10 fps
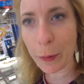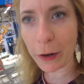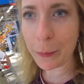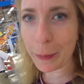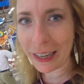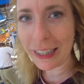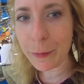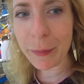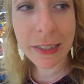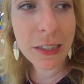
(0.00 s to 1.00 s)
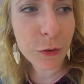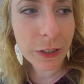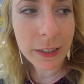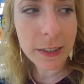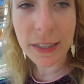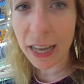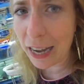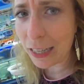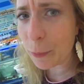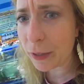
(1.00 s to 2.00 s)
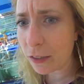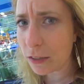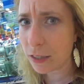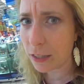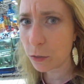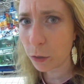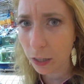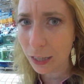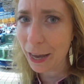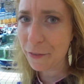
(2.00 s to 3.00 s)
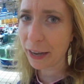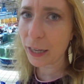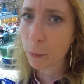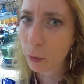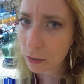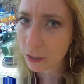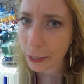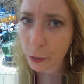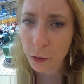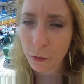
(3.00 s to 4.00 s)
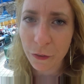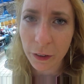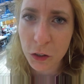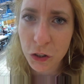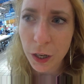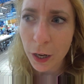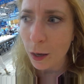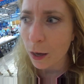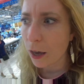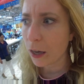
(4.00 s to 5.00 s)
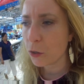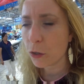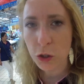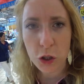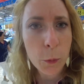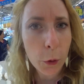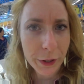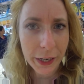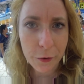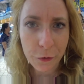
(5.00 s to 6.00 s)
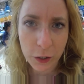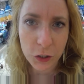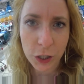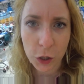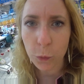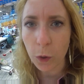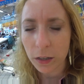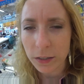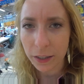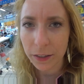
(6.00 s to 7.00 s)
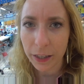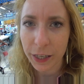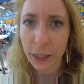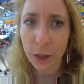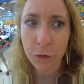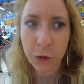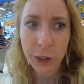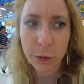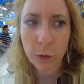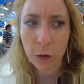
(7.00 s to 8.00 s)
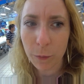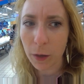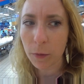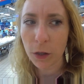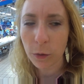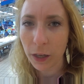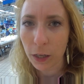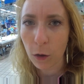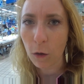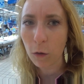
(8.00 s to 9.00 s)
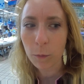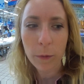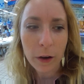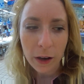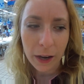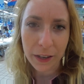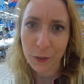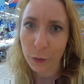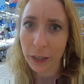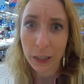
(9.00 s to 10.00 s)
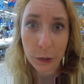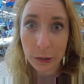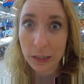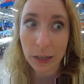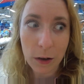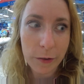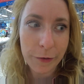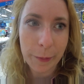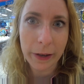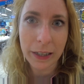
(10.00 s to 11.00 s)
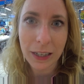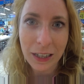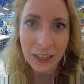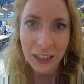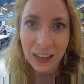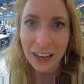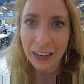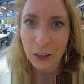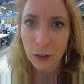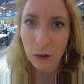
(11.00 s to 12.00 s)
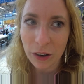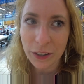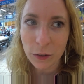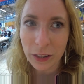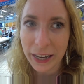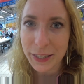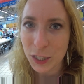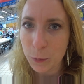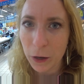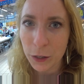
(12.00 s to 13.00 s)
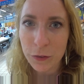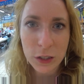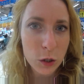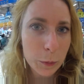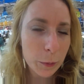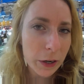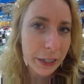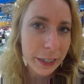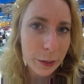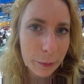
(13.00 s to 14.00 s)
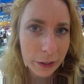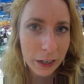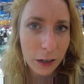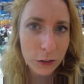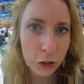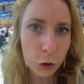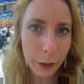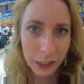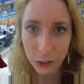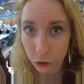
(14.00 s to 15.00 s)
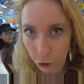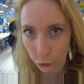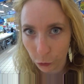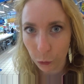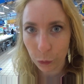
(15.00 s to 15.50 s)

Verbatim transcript: part behind me is really sad because that's all the live animals, like all the fish. And you could just point at a fish that you want and they kill it for you, or maybe you get it home and you kill it yourself. But I don't know, I don't like this part of the supermarket, but I'll just quickly show you.